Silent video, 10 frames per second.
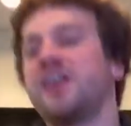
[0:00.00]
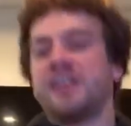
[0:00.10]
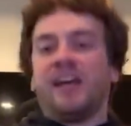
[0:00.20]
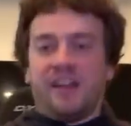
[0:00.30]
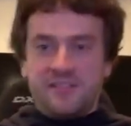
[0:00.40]
all
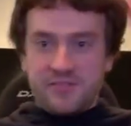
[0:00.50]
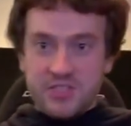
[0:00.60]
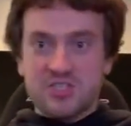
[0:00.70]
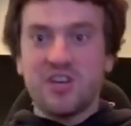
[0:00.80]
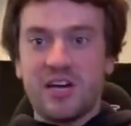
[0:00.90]
right.
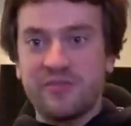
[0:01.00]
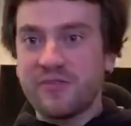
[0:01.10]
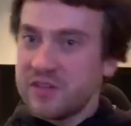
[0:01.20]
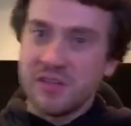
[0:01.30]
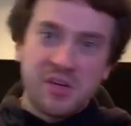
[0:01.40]
First
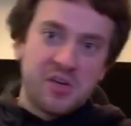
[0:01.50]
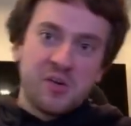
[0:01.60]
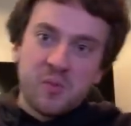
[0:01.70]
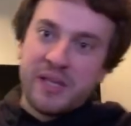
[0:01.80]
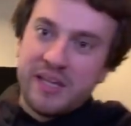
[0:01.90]
off,
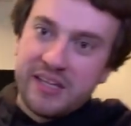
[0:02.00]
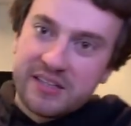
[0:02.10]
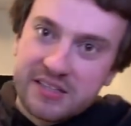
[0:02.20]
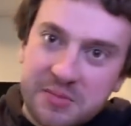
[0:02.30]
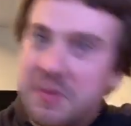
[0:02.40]
we
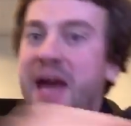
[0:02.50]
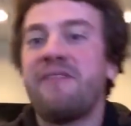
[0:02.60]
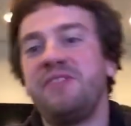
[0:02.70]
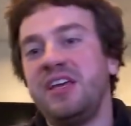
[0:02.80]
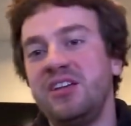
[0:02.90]
need some
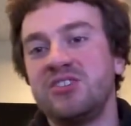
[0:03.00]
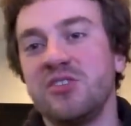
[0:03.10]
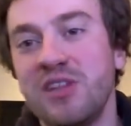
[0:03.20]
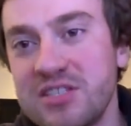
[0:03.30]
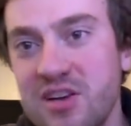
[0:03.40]
caffeine,
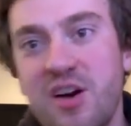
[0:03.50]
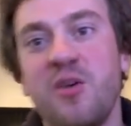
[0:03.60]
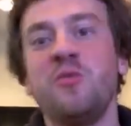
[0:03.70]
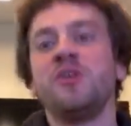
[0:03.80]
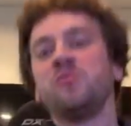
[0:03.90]
so let's
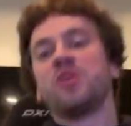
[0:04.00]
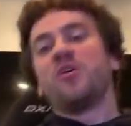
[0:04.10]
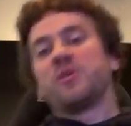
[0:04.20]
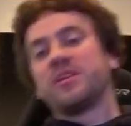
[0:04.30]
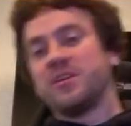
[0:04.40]
go. We're
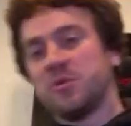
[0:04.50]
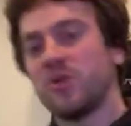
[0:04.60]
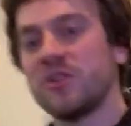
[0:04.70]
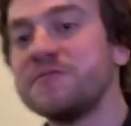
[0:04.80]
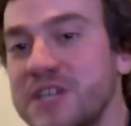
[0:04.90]
going to the, we're
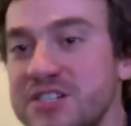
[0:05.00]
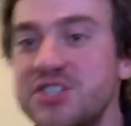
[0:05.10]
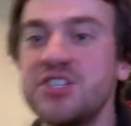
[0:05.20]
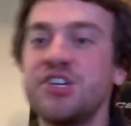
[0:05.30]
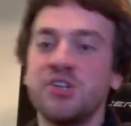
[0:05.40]
going to the
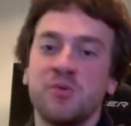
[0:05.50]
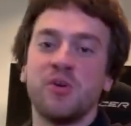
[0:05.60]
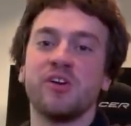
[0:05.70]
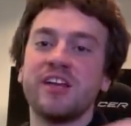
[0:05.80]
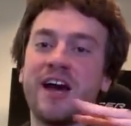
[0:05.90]
fridge.
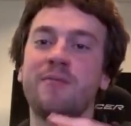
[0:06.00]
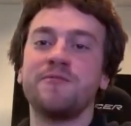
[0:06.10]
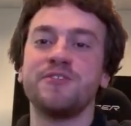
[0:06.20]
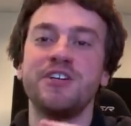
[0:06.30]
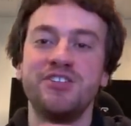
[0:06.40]
We're going to the comma
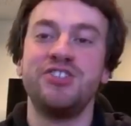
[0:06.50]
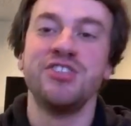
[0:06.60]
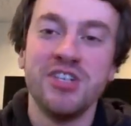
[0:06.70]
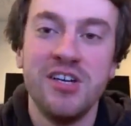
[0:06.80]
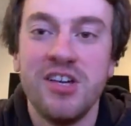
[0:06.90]
fridge.
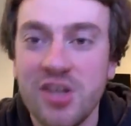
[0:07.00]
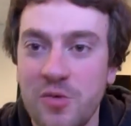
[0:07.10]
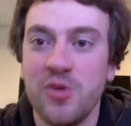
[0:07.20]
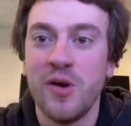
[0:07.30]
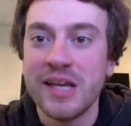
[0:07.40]
Yo,
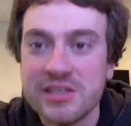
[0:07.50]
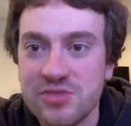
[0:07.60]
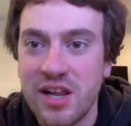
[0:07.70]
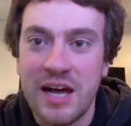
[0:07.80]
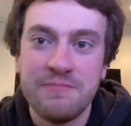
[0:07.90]
you know, I get
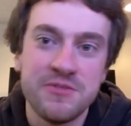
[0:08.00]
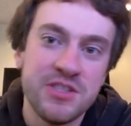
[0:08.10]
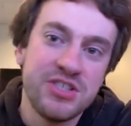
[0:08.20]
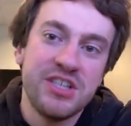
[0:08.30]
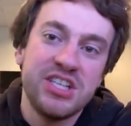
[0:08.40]
real hyped for
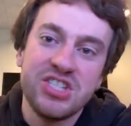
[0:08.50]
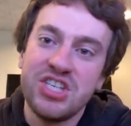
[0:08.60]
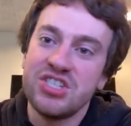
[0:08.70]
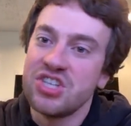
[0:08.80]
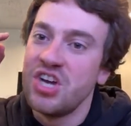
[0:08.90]
this shit. This
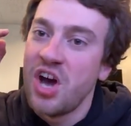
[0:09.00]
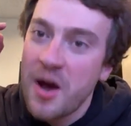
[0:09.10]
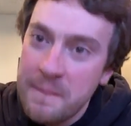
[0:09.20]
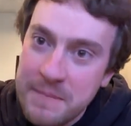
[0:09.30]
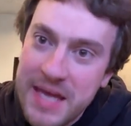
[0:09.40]
is
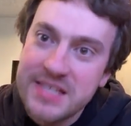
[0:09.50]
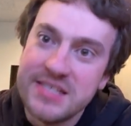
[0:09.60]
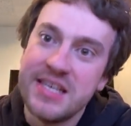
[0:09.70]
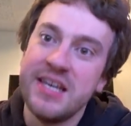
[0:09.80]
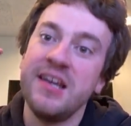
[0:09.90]

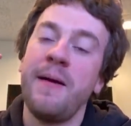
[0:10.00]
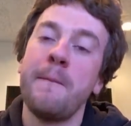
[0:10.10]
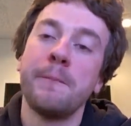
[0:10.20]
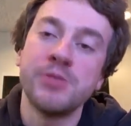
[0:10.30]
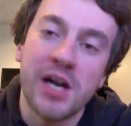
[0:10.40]
amazing
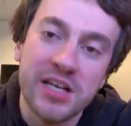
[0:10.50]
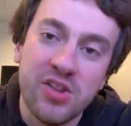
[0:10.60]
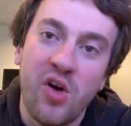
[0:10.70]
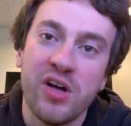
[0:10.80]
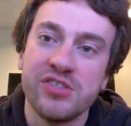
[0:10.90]

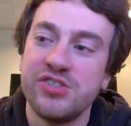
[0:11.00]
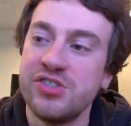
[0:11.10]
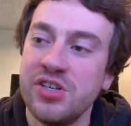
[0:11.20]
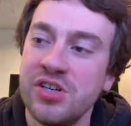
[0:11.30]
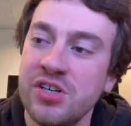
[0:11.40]
product
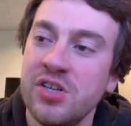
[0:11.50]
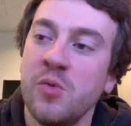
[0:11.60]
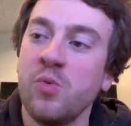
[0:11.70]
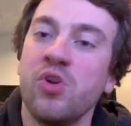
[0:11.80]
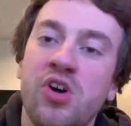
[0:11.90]
launch.
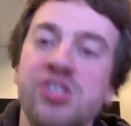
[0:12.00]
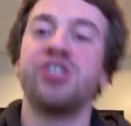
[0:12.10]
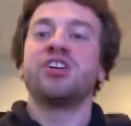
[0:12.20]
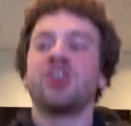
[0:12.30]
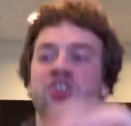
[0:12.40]
We're
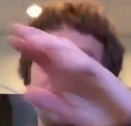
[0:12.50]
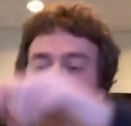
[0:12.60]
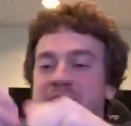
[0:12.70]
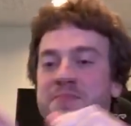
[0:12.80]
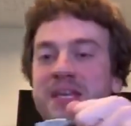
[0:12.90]
launching a
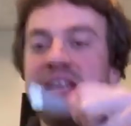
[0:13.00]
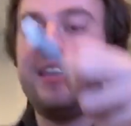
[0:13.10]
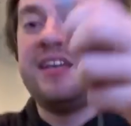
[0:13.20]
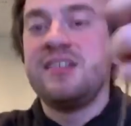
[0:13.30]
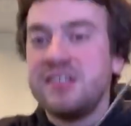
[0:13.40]

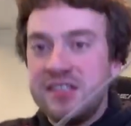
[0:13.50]
USB